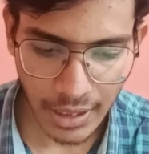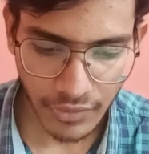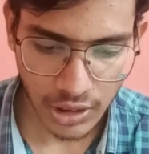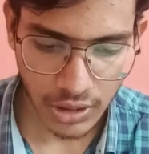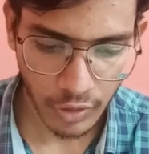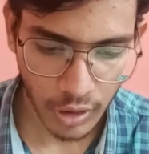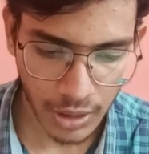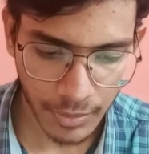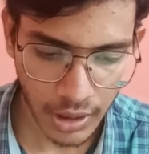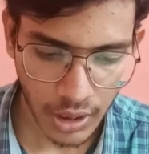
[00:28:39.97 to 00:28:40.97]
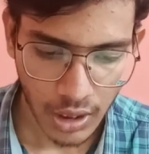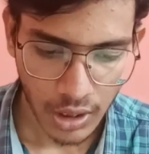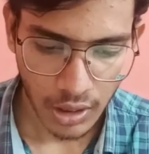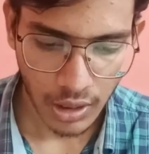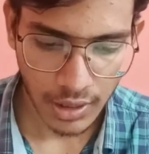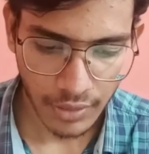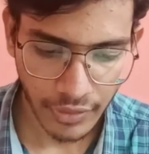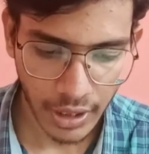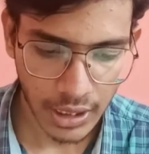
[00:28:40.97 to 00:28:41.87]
First of all, let me run the file